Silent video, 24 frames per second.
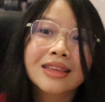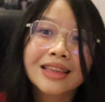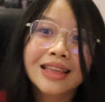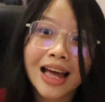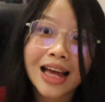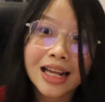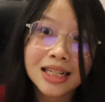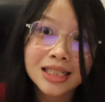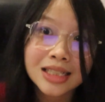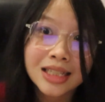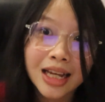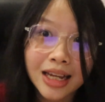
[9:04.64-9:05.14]

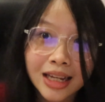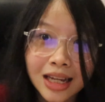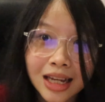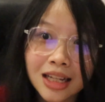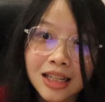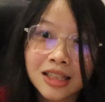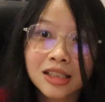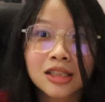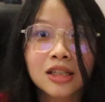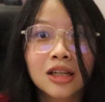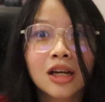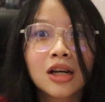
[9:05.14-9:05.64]
10
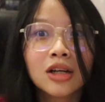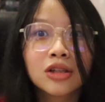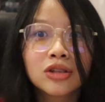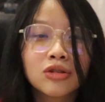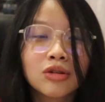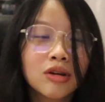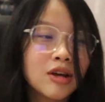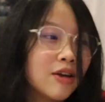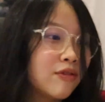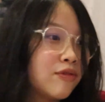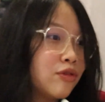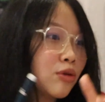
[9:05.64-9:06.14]
seconds.
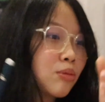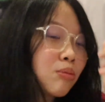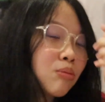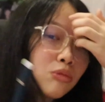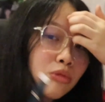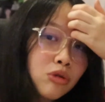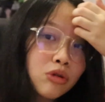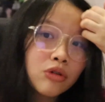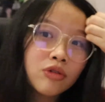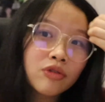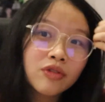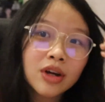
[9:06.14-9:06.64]
So if you
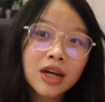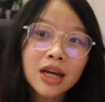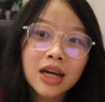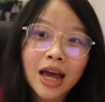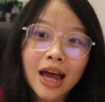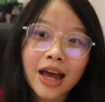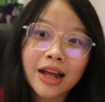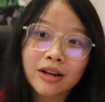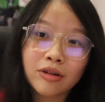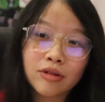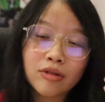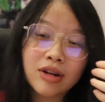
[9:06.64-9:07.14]
move
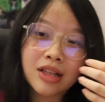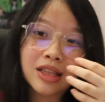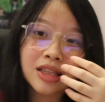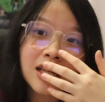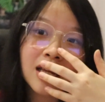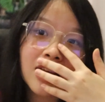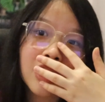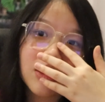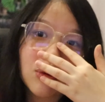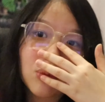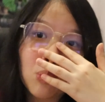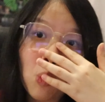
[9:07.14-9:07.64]
and go and
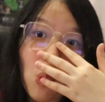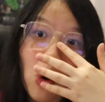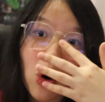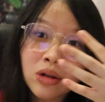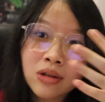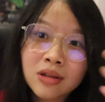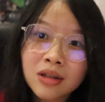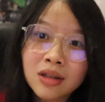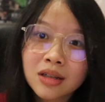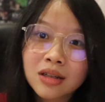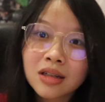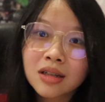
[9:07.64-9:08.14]
take
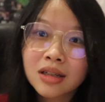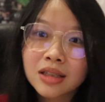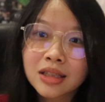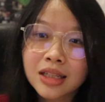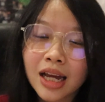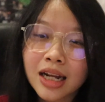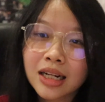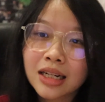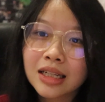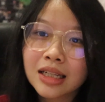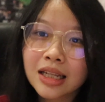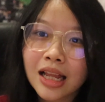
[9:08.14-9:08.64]
water,
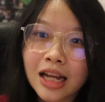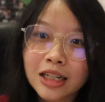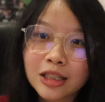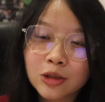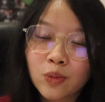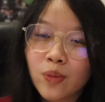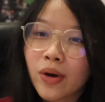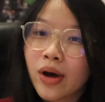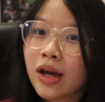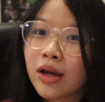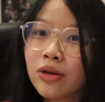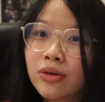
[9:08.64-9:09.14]
then that's
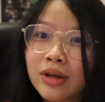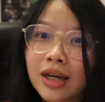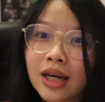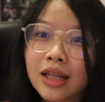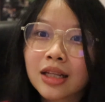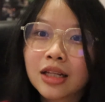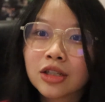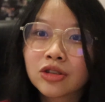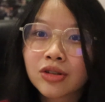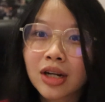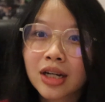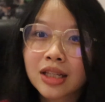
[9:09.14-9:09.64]
where you get
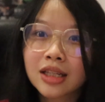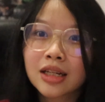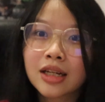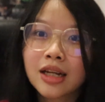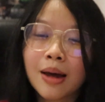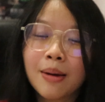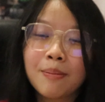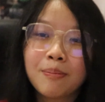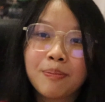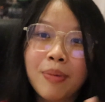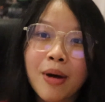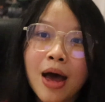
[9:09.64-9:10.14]
distracted,
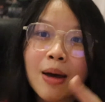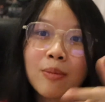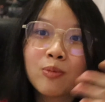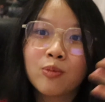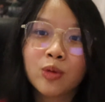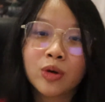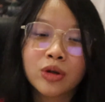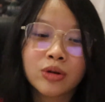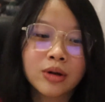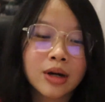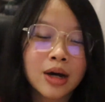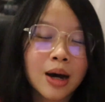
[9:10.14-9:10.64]
and bam,
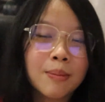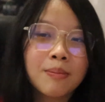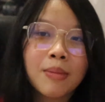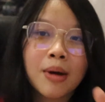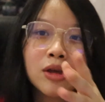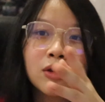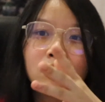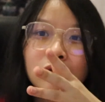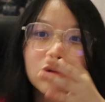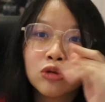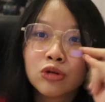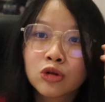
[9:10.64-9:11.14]
when you come
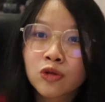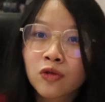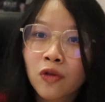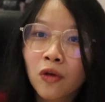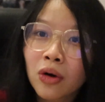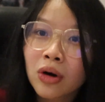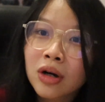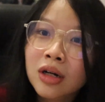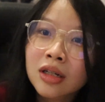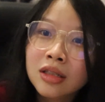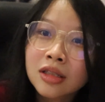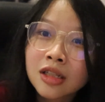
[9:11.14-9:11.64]
back, you lose
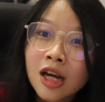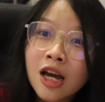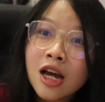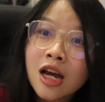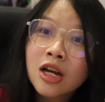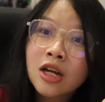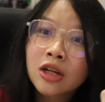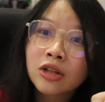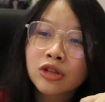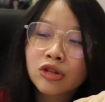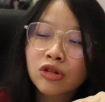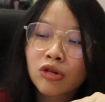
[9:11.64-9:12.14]
focus.
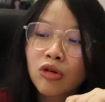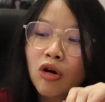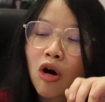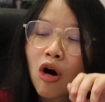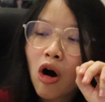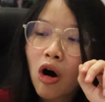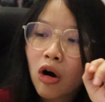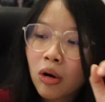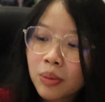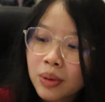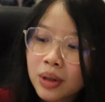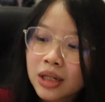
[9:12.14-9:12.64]
So
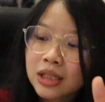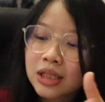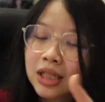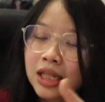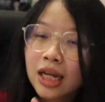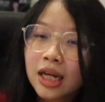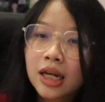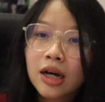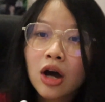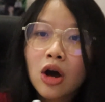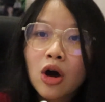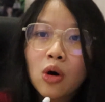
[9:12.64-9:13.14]
always
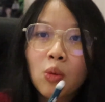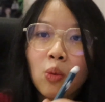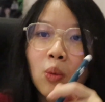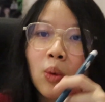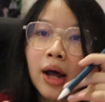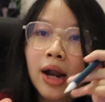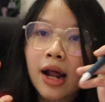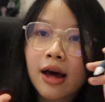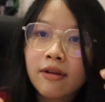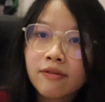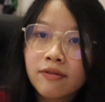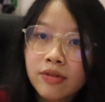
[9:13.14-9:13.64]
take
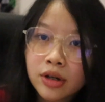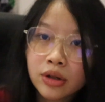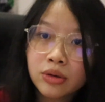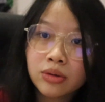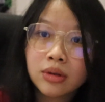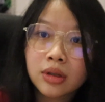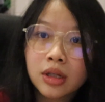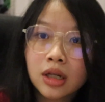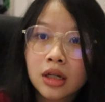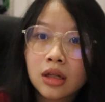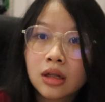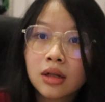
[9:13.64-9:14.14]
whatever you
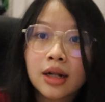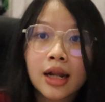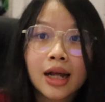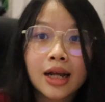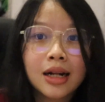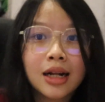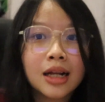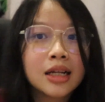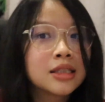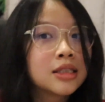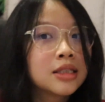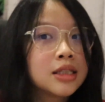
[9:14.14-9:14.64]
need,
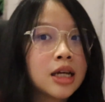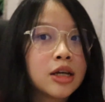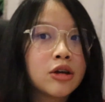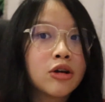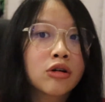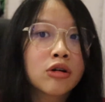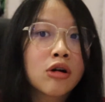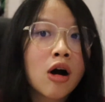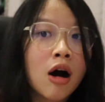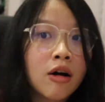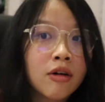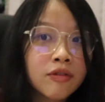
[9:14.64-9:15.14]
let's say your
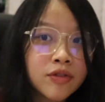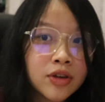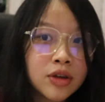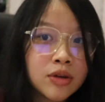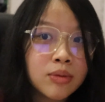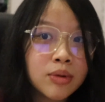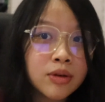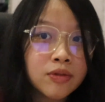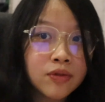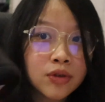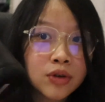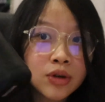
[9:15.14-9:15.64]
coffee
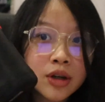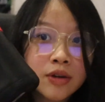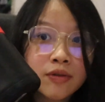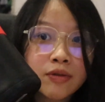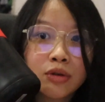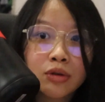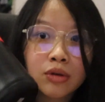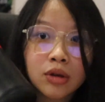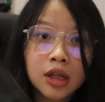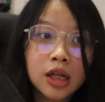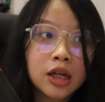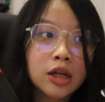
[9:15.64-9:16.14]
with you. If
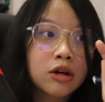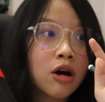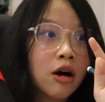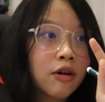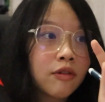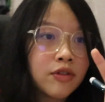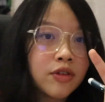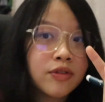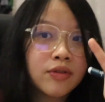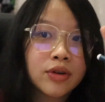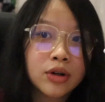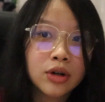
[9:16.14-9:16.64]
you need
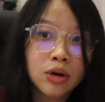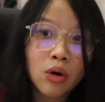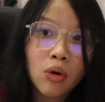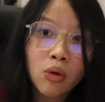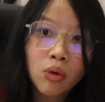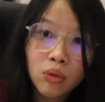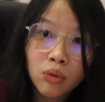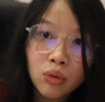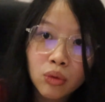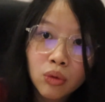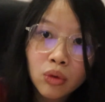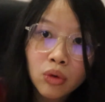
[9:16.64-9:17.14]
coffee for the
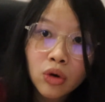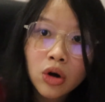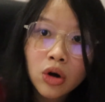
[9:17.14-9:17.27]
whole